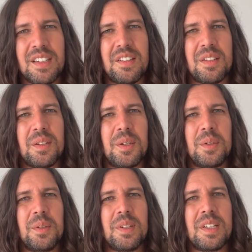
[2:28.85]

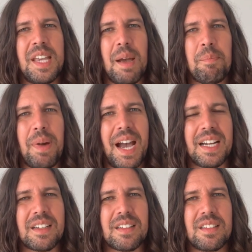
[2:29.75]
to get
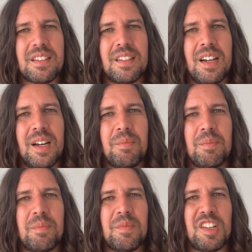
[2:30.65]
back
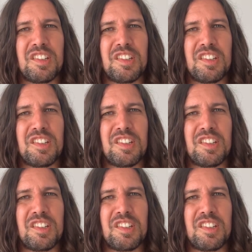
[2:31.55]
to